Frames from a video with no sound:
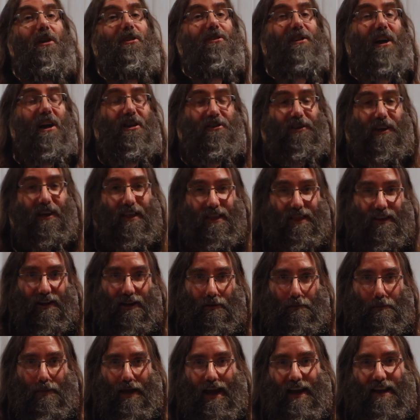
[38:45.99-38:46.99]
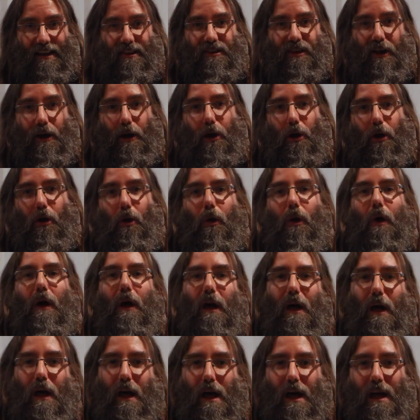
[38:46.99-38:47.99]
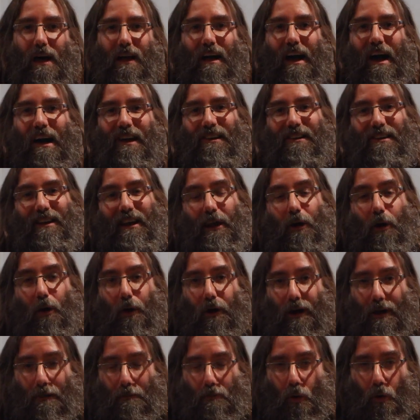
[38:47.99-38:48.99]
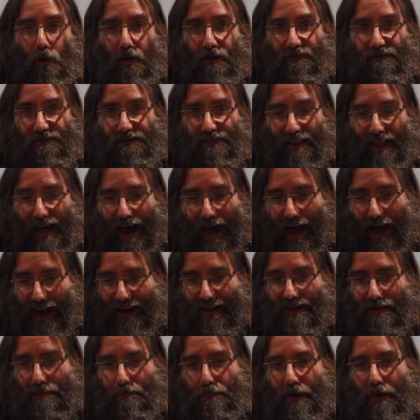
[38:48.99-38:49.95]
stretching a little bit, so constantly going more flat.